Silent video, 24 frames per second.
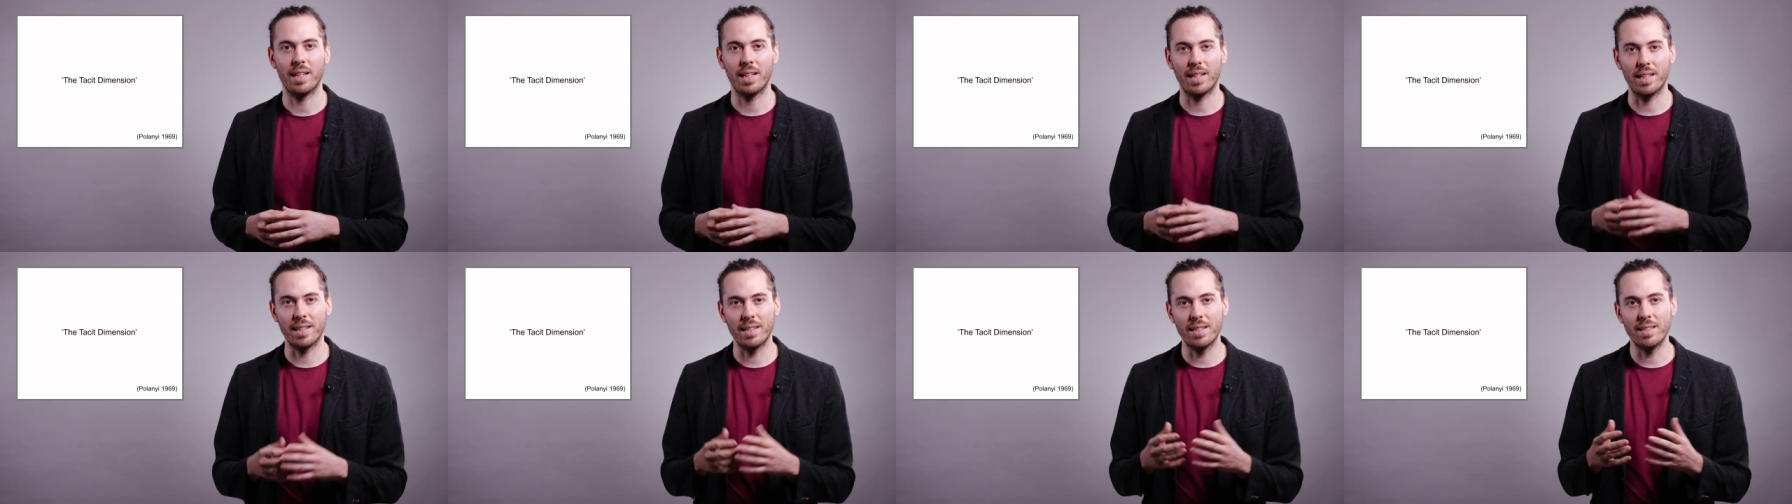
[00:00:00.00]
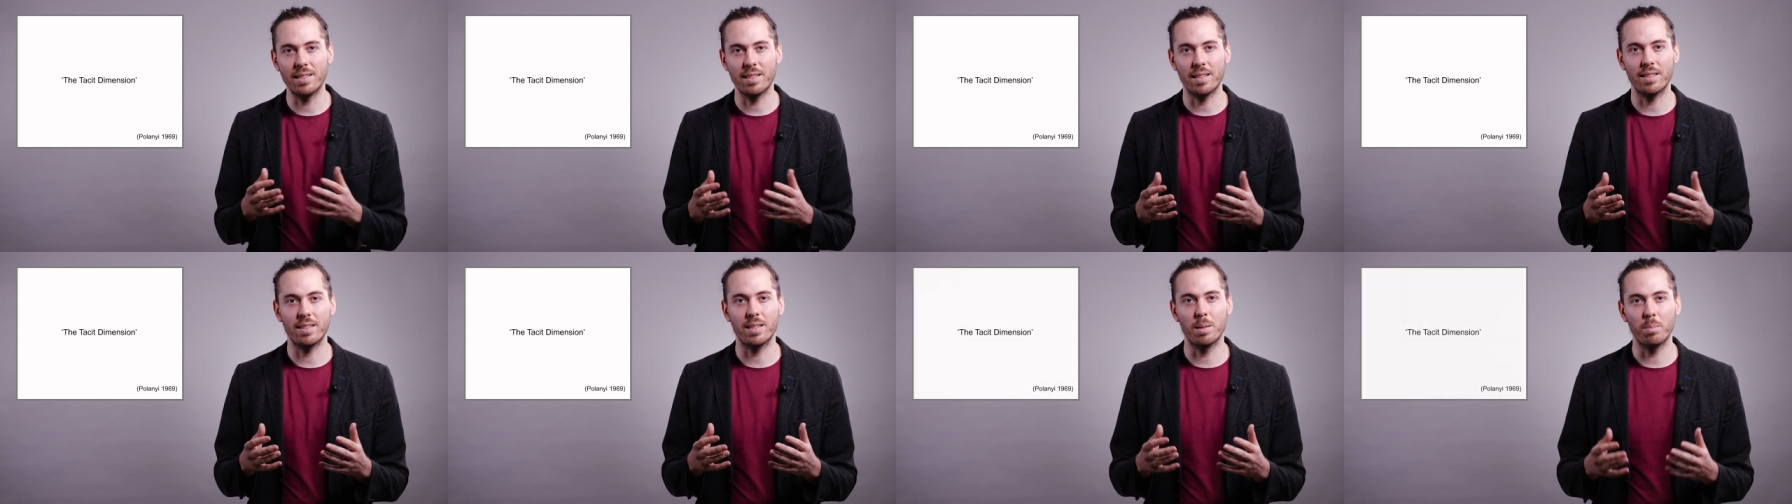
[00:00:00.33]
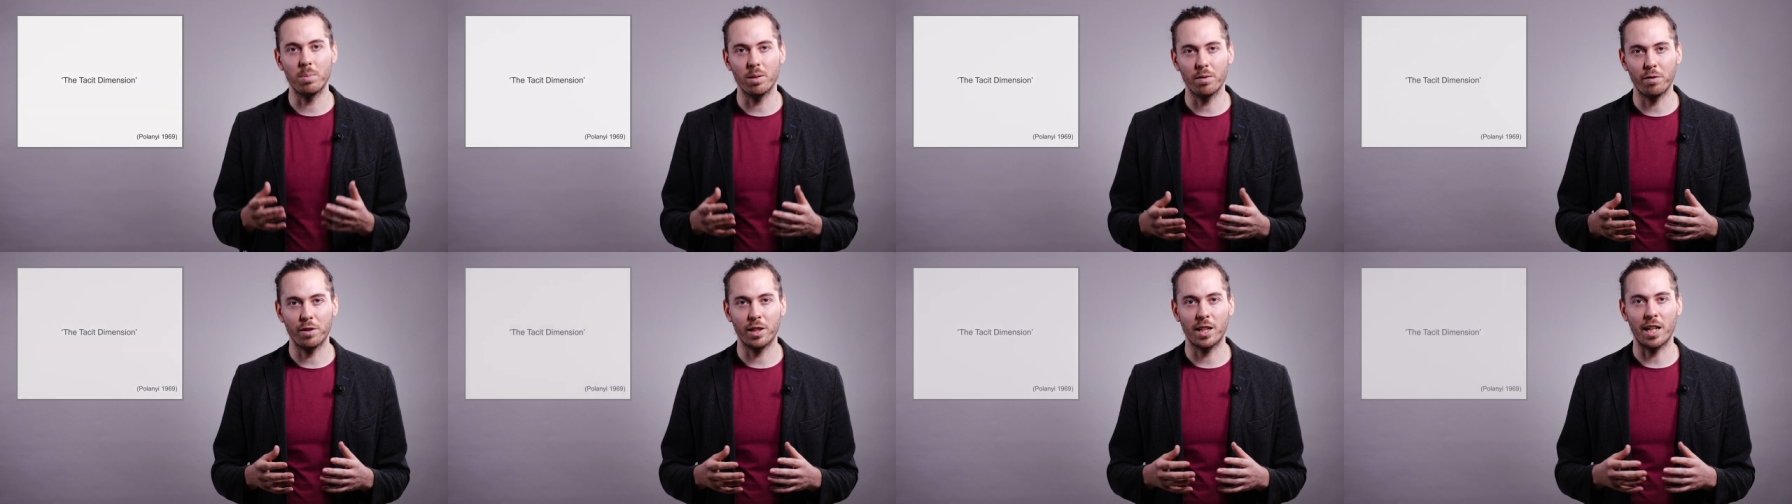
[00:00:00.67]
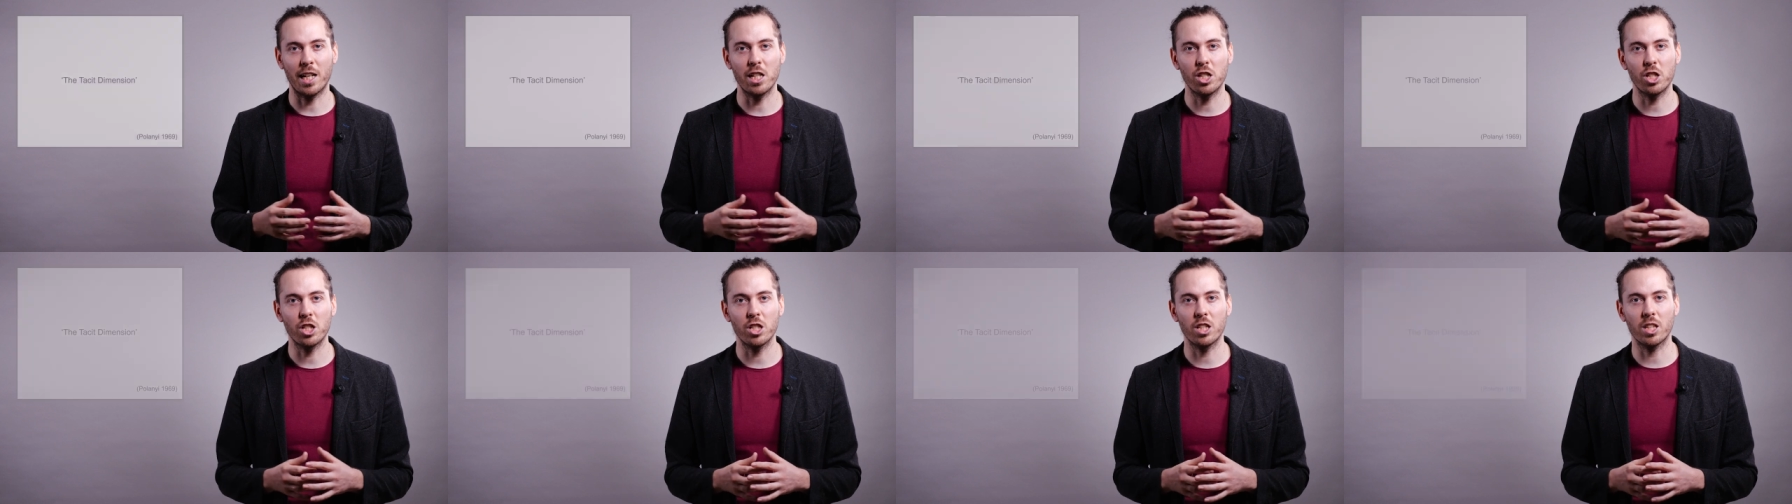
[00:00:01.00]
It is a
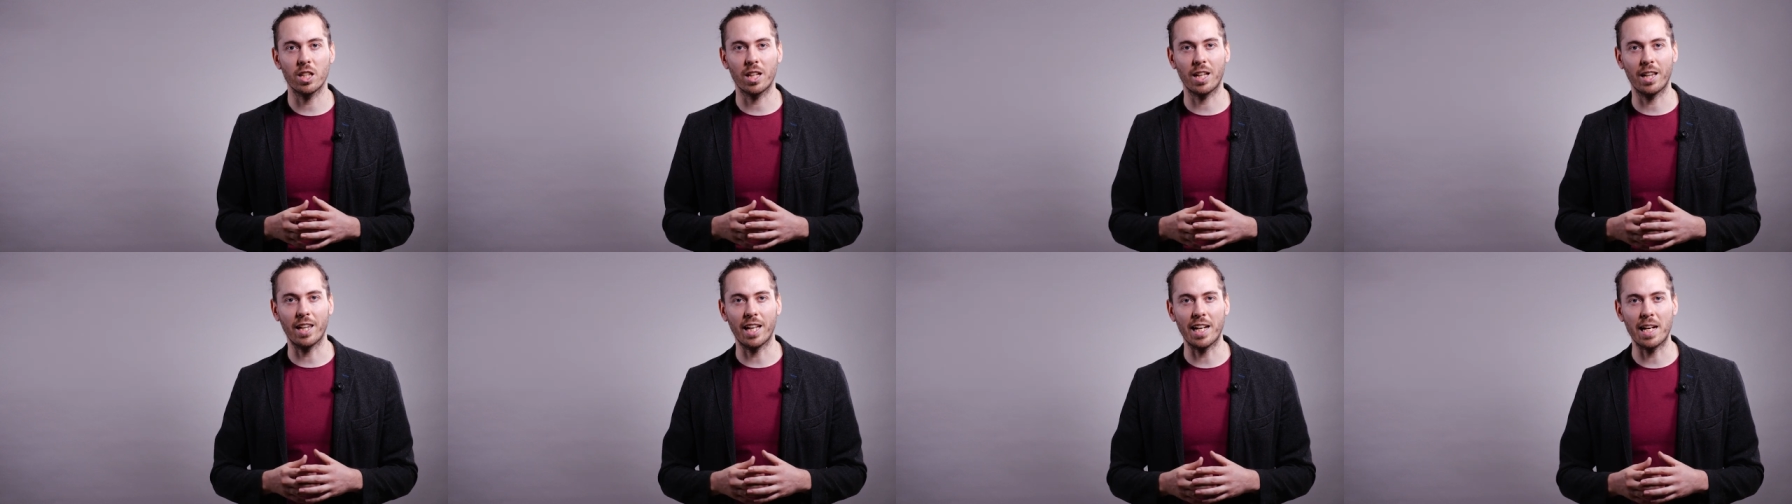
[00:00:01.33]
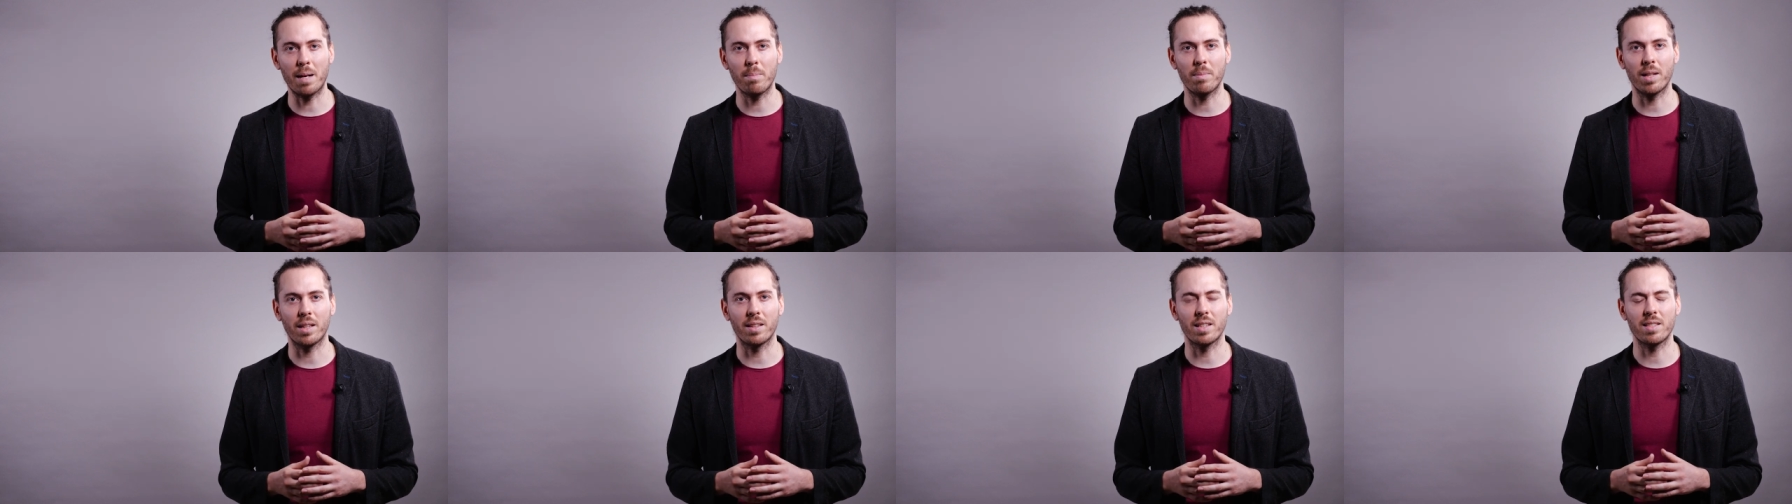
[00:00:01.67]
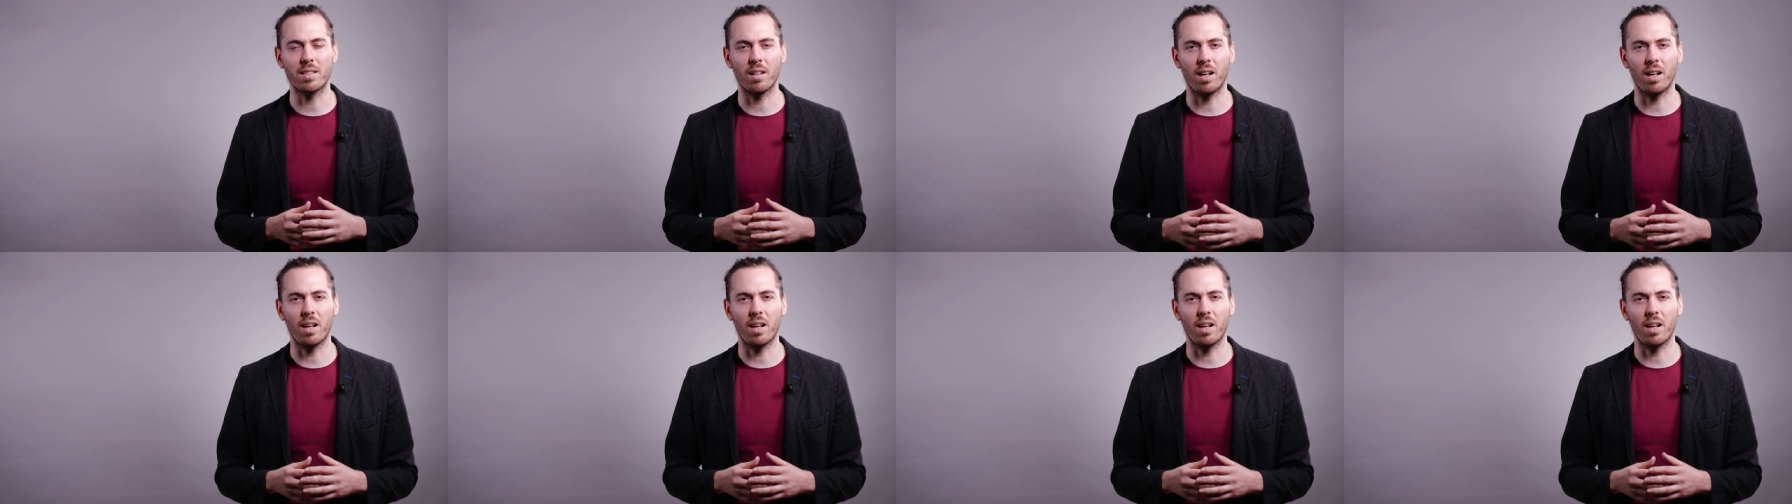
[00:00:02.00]
simplification to claim that the